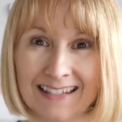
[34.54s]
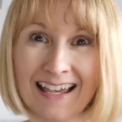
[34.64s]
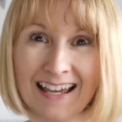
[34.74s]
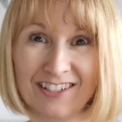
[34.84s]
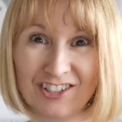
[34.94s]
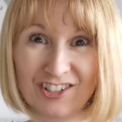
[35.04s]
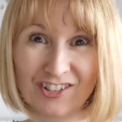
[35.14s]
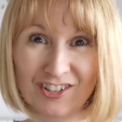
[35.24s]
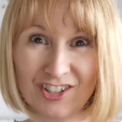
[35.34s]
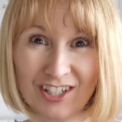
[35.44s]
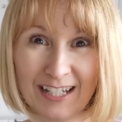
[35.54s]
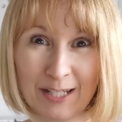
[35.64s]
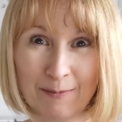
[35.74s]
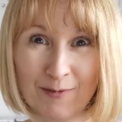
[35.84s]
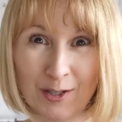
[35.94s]
I said he should have got
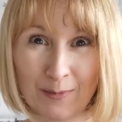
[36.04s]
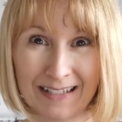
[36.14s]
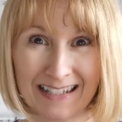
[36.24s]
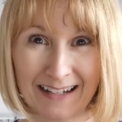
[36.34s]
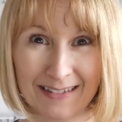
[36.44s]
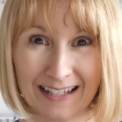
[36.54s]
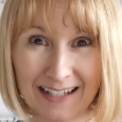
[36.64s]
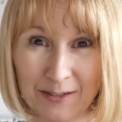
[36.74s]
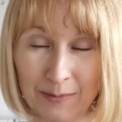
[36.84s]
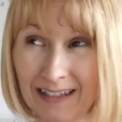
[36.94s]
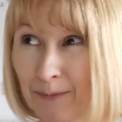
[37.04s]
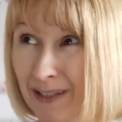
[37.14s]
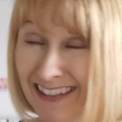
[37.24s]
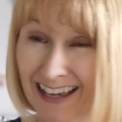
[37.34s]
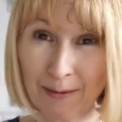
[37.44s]
changed before he went outside doing that.
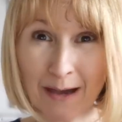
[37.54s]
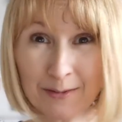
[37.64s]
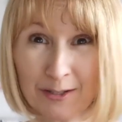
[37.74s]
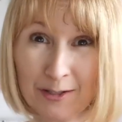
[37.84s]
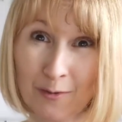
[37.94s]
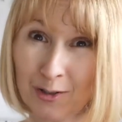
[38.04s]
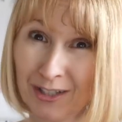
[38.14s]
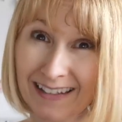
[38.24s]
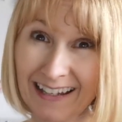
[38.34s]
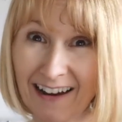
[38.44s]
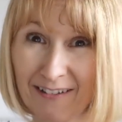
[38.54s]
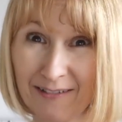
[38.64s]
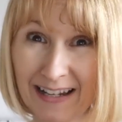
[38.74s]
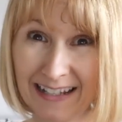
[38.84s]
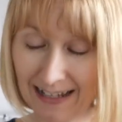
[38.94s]
But yeah, that I was only washing the
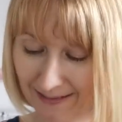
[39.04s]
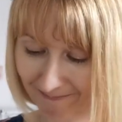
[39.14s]
caravan.